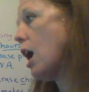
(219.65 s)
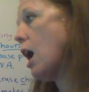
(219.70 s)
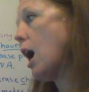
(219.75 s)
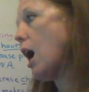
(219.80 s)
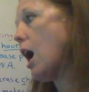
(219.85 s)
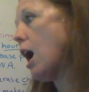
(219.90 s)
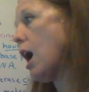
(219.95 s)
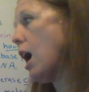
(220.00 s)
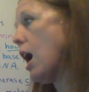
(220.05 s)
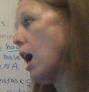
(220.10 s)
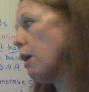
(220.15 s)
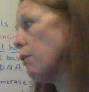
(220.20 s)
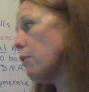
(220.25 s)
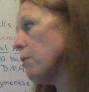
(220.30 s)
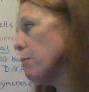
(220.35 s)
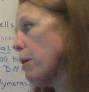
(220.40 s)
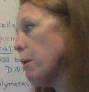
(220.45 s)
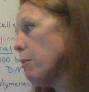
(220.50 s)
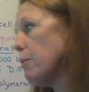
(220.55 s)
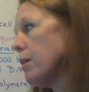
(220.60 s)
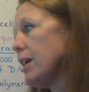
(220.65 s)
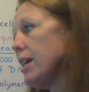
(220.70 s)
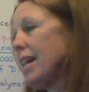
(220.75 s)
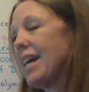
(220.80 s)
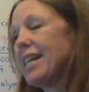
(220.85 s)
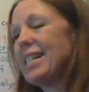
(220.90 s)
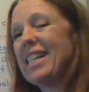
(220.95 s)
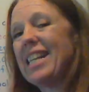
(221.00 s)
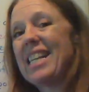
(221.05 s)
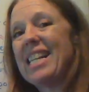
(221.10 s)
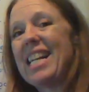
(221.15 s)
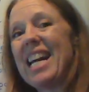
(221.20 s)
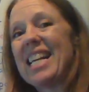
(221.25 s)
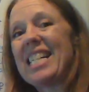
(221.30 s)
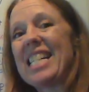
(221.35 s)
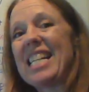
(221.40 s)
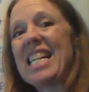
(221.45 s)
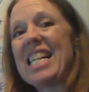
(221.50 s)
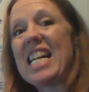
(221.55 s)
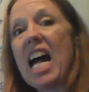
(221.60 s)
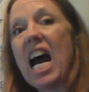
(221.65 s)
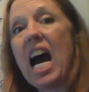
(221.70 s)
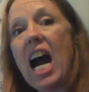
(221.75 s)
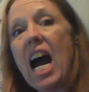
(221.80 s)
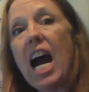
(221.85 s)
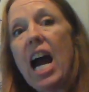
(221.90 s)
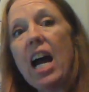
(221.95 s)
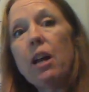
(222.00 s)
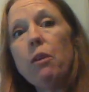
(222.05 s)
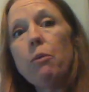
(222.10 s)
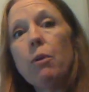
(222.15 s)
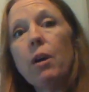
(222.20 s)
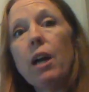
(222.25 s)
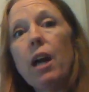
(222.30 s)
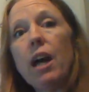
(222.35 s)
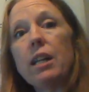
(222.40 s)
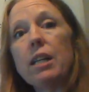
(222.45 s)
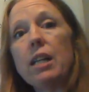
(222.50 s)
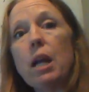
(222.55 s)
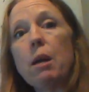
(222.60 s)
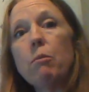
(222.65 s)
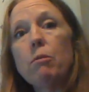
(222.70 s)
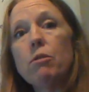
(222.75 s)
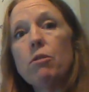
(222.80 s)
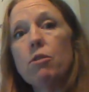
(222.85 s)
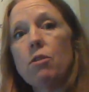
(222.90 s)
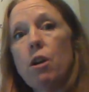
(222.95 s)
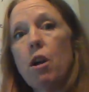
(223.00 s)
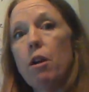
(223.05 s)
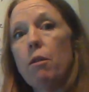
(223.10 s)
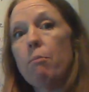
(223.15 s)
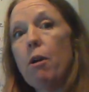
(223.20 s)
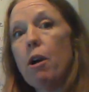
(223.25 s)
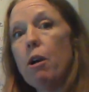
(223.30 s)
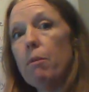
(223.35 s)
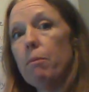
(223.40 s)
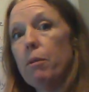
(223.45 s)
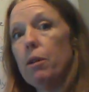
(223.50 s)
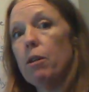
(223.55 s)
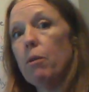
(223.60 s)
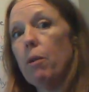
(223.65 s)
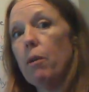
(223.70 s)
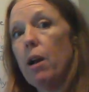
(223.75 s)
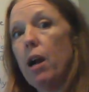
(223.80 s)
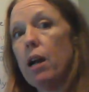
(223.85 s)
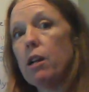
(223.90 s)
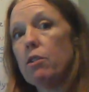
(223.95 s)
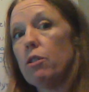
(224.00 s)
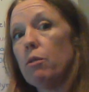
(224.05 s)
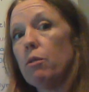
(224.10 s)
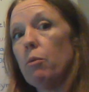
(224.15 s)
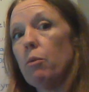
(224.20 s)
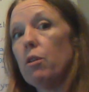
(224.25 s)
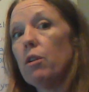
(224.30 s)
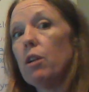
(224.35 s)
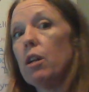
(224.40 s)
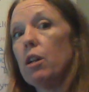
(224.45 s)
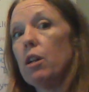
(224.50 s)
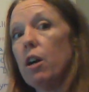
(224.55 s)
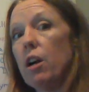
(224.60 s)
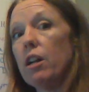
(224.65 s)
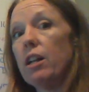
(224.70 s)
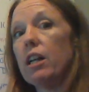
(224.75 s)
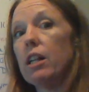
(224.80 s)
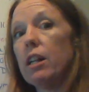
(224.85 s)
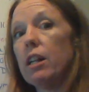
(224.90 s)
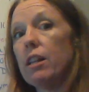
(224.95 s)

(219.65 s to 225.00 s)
I remember in 1999 we had neighbors in our apartment who were actually working on it.